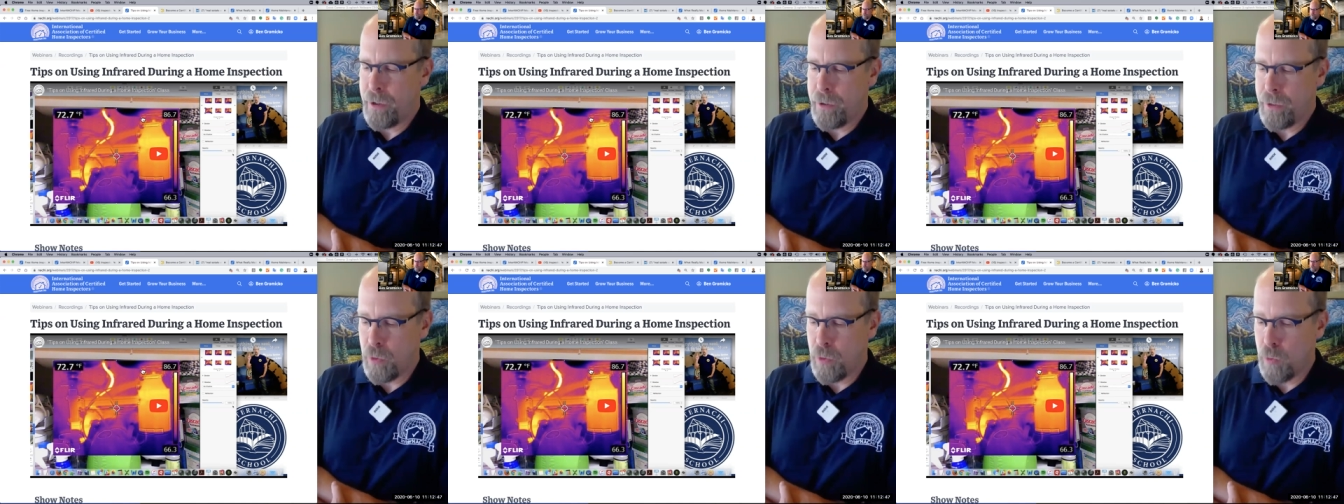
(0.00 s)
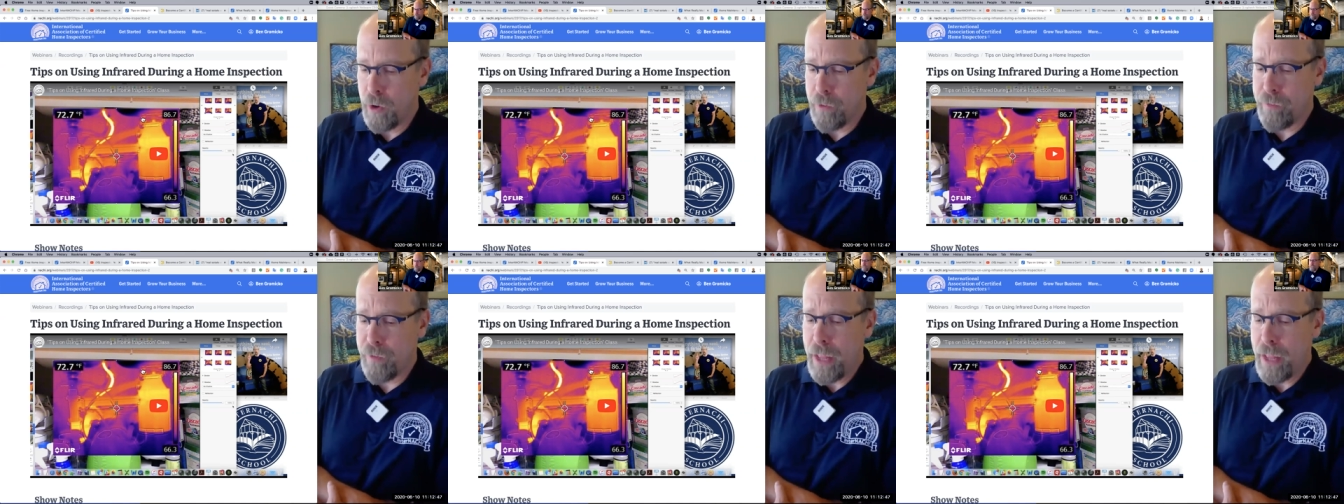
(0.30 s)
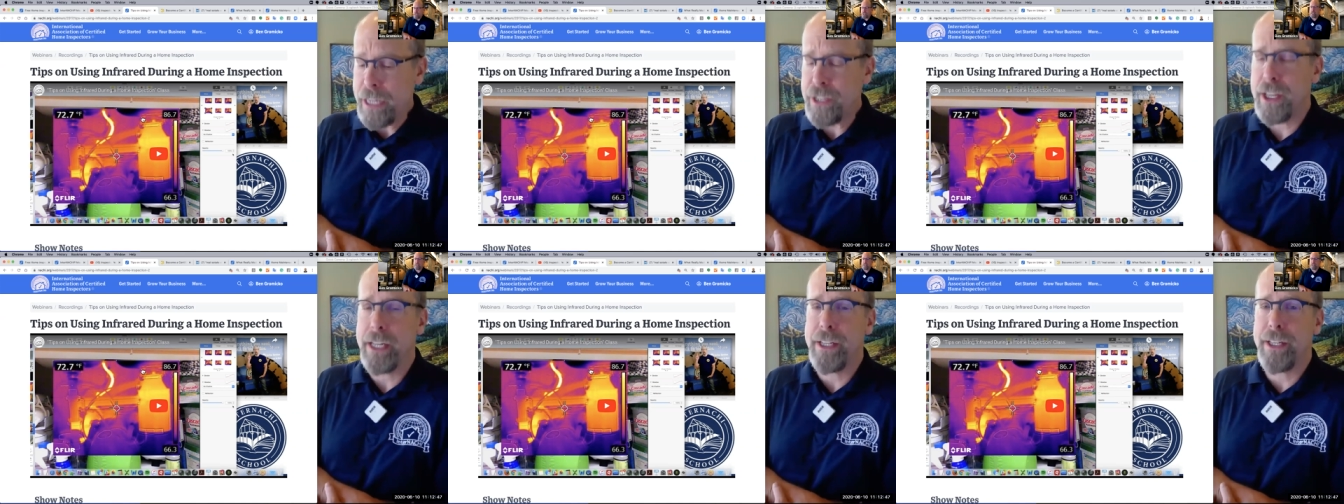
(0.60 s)
the word
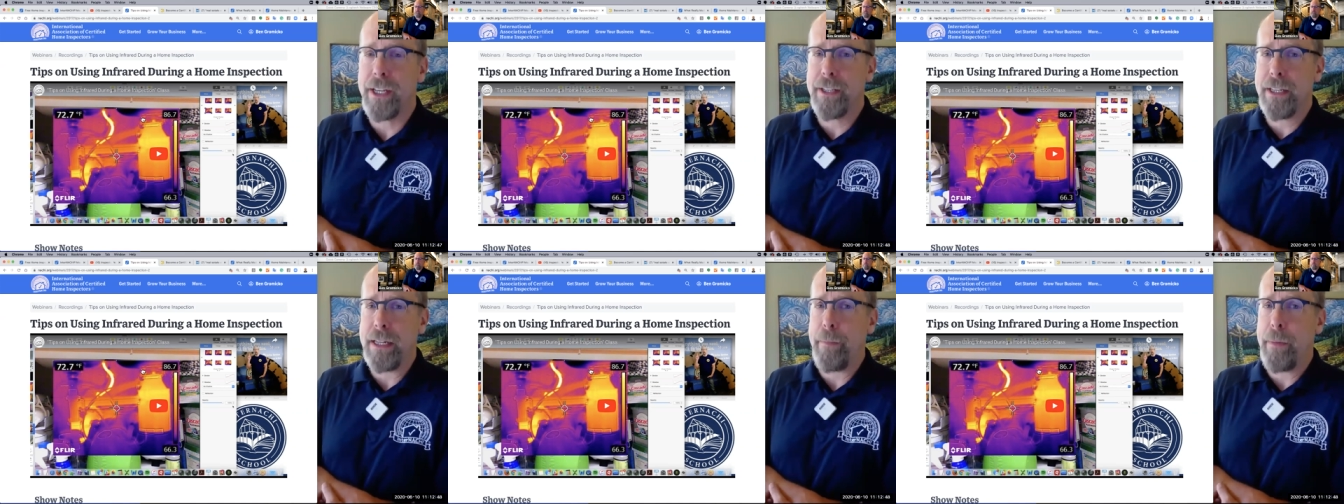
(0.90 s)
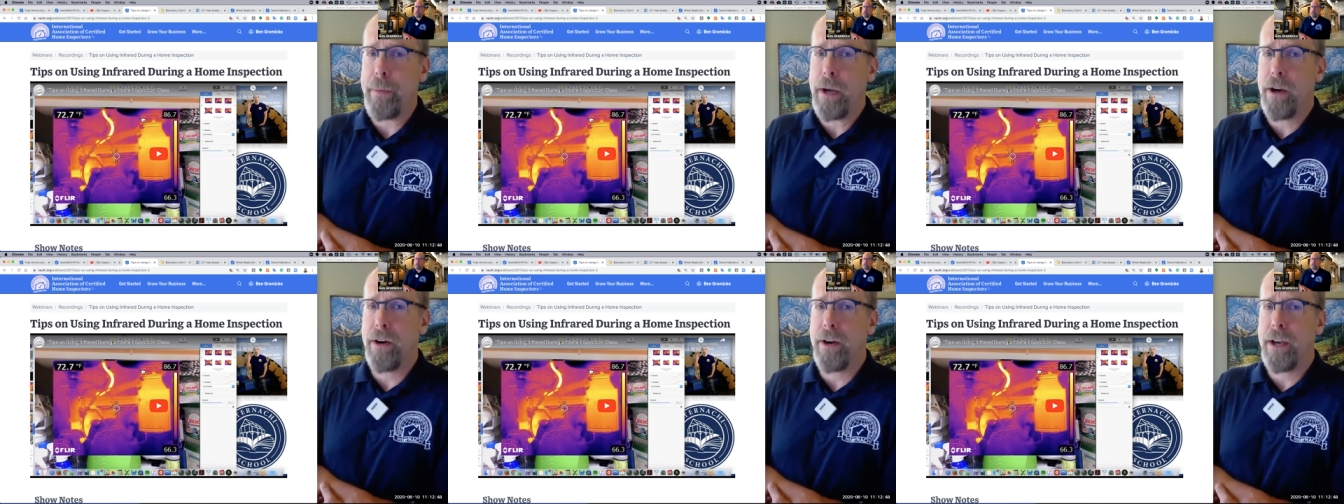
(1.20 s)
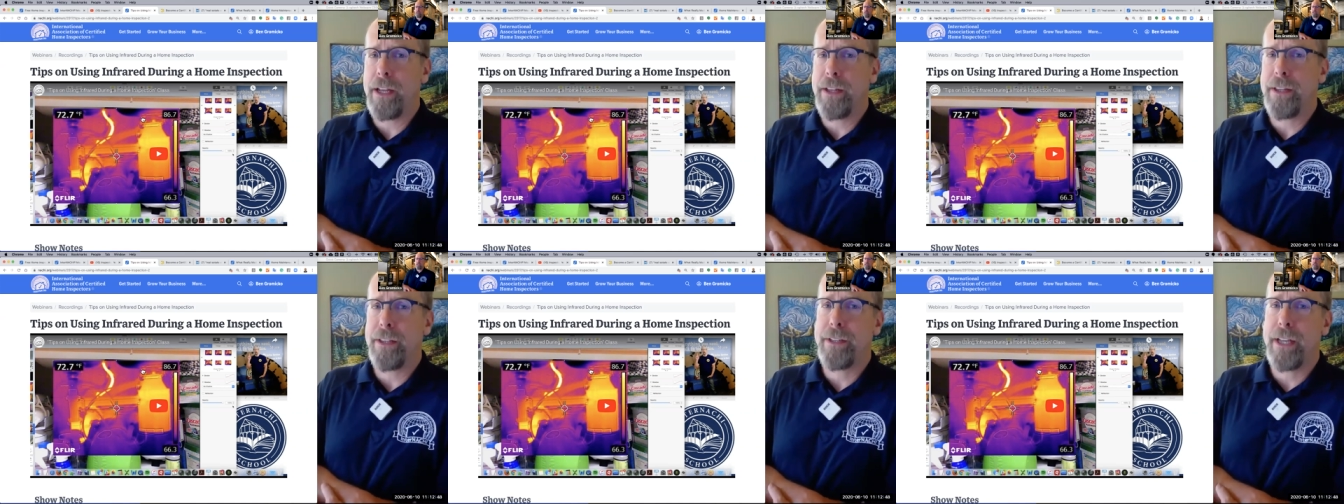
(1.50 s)
flashlight doesn't appear
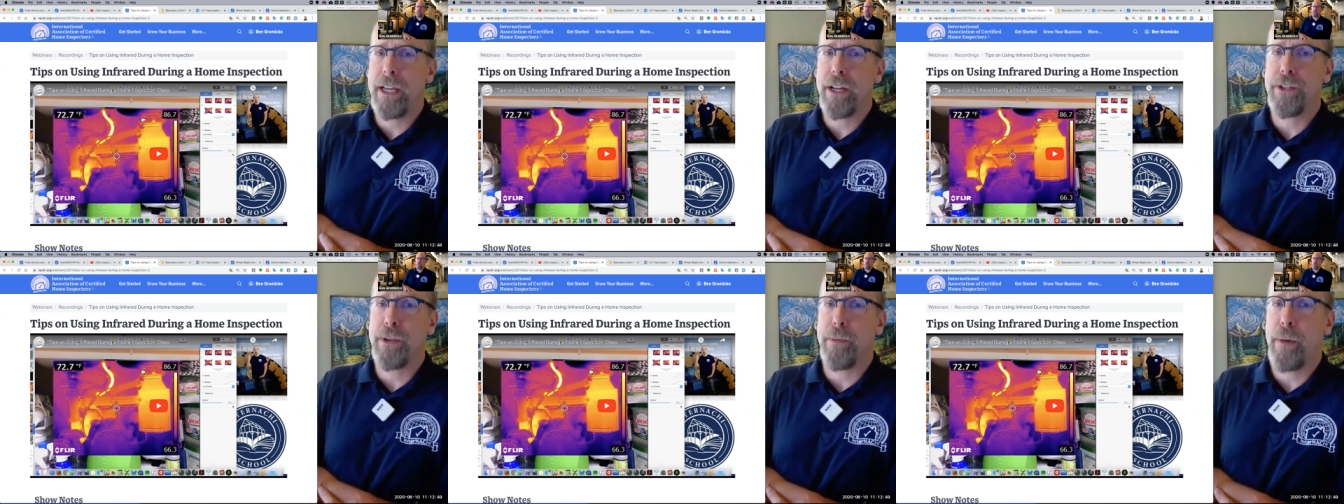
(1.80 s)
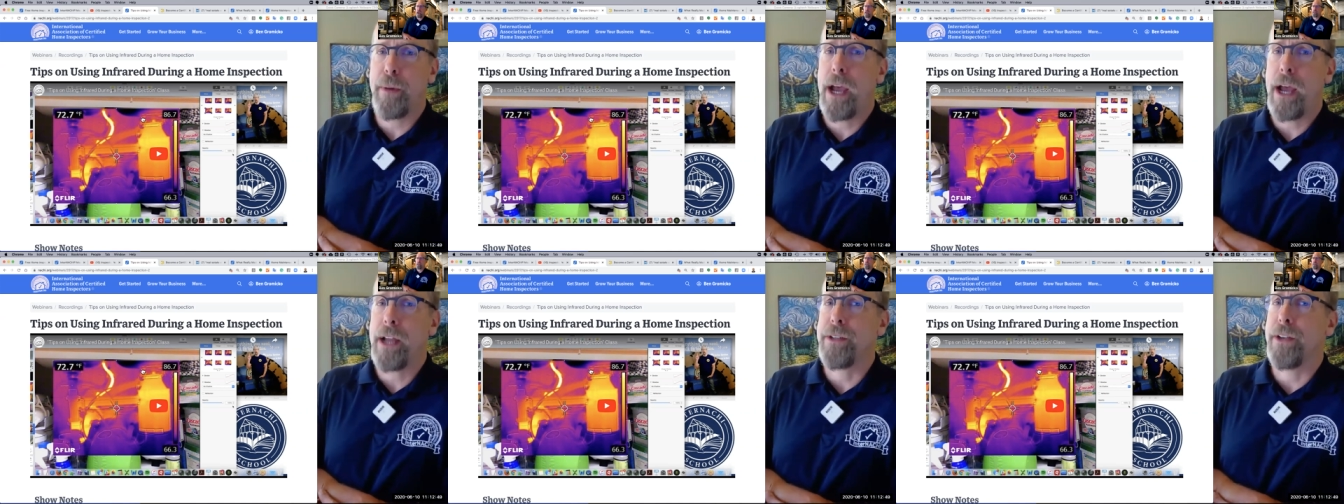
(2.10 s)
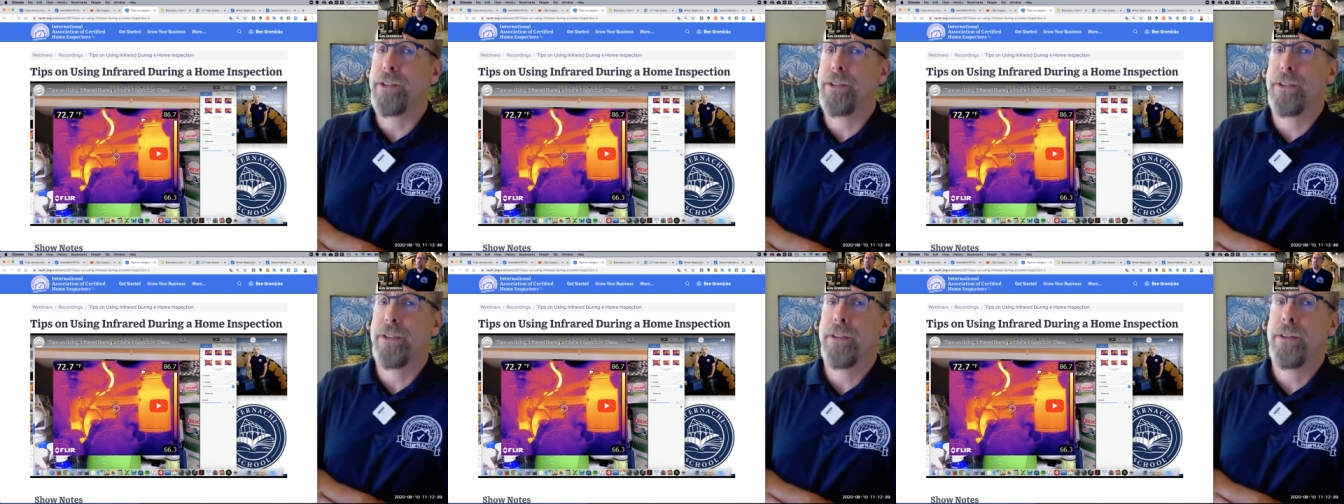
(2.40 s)
in the standards of
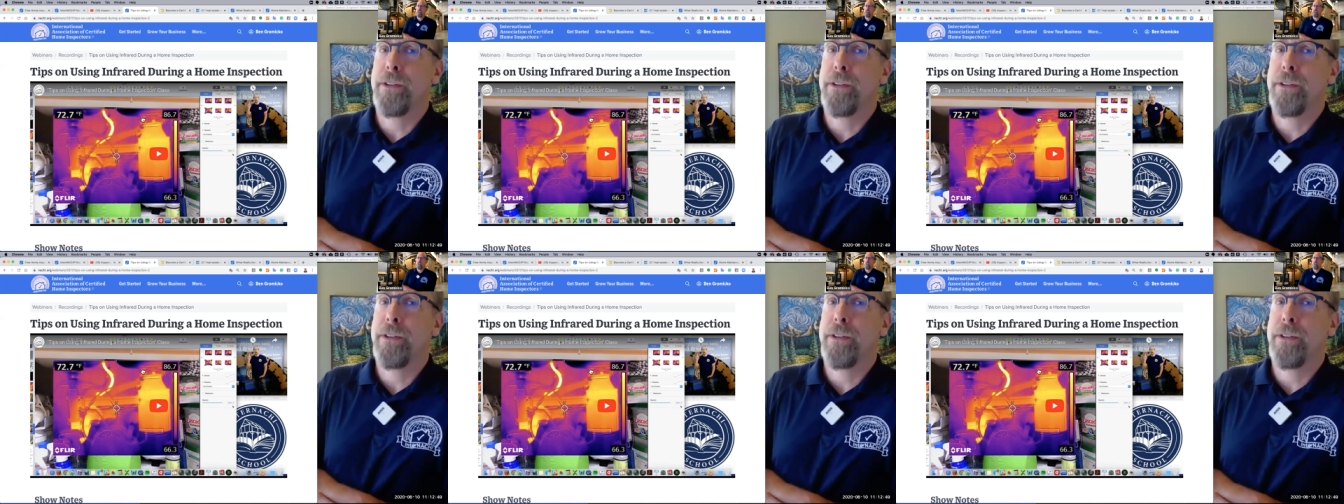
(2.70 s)
practice.